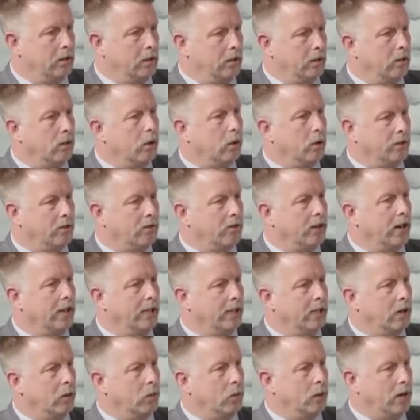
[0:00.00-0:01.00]
notified
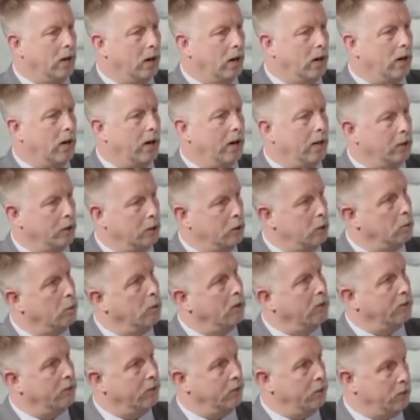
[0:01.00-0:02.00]
that we are
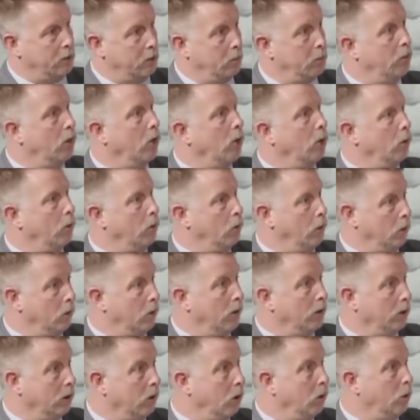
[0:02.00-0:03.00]
eligible for some
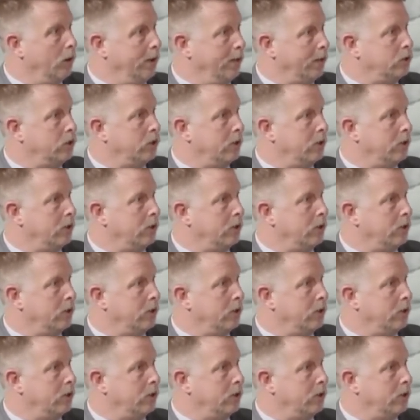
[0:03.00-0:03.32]
no